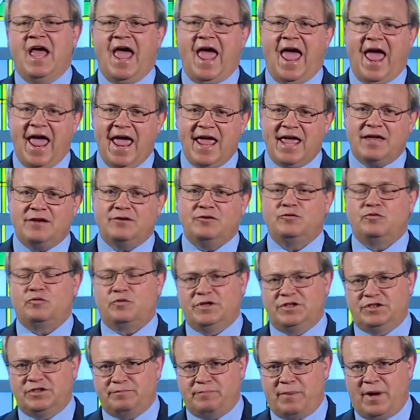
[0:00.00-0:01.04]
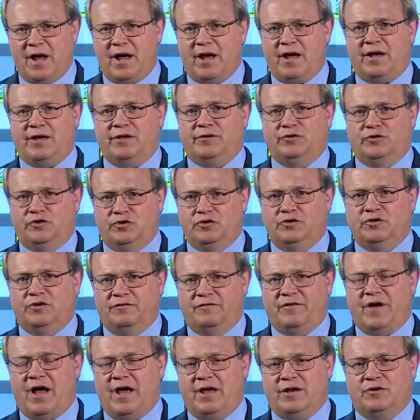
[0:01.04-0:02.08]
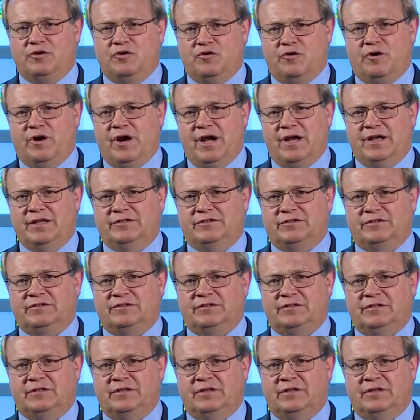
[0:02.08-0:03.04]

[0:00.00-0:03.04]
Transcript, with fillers: and respond to divine grace.